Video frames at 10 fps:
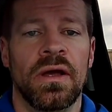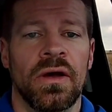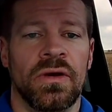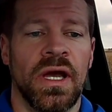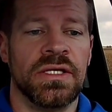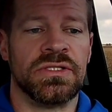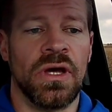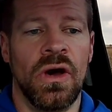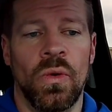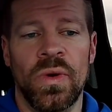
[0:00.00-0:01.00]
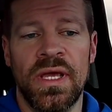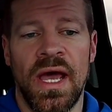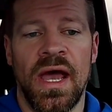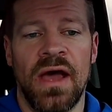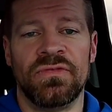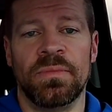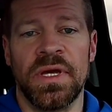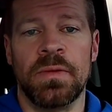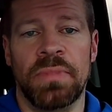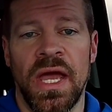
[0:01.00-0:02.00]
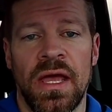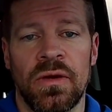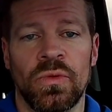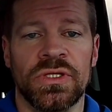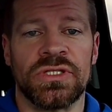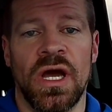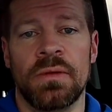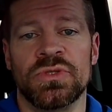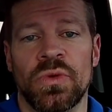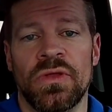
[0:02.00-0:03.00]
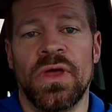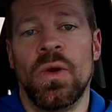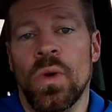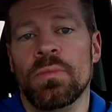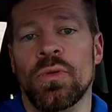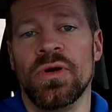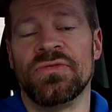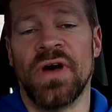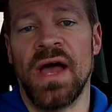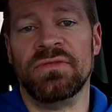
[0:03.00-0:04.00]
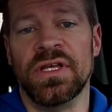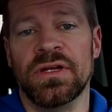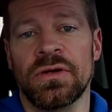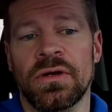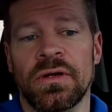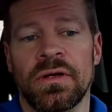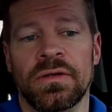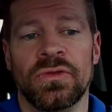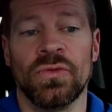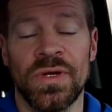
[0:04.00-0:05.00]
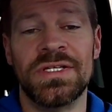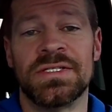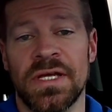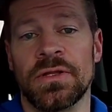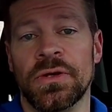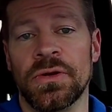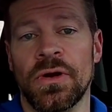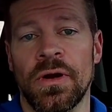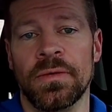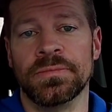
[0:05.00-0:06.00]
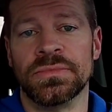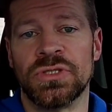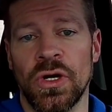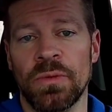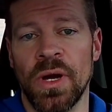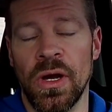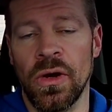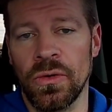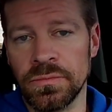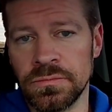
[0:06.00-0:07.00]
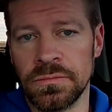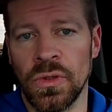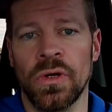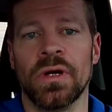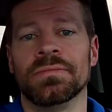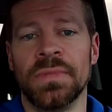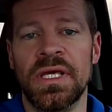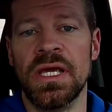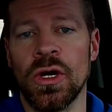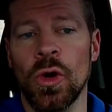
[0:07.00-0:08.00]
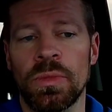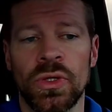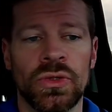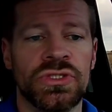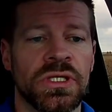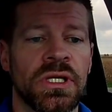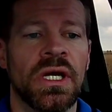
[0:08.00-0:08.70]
Okay, so we have the Big Bend, which comes with a 1.5 liter 3-cylinder turbo or EcoBoost